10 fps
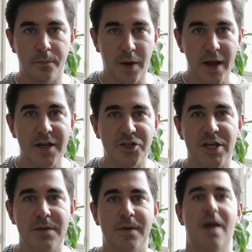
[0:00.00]
Buy a
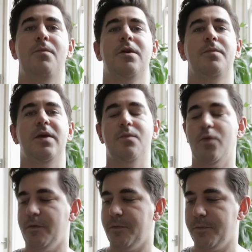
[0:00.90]
cheap camera to begin
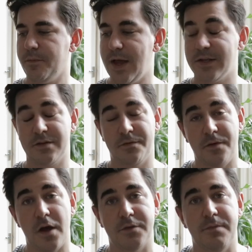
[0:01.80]
with. That's the
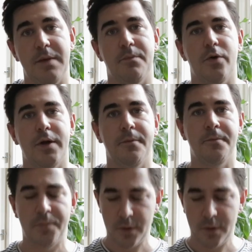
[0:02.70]
first main point.